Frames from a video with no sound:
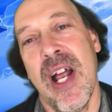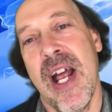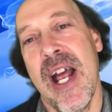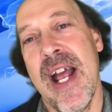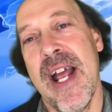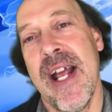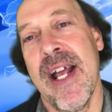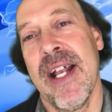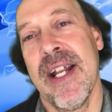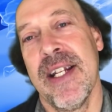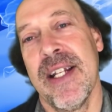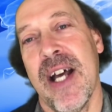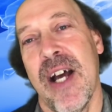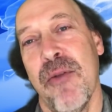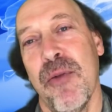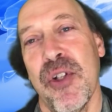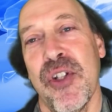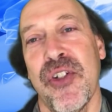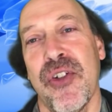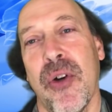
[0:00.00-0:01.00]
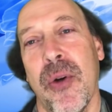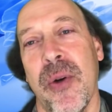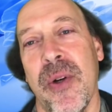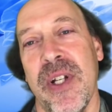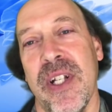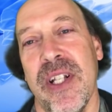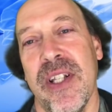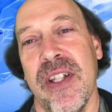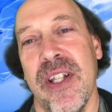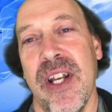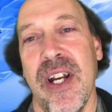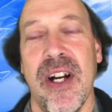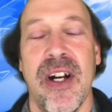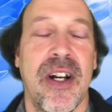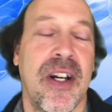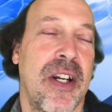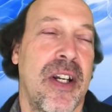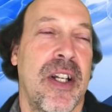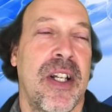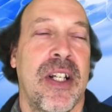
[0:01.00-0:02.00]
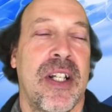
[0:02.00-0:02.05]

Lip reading: And I was throwing in there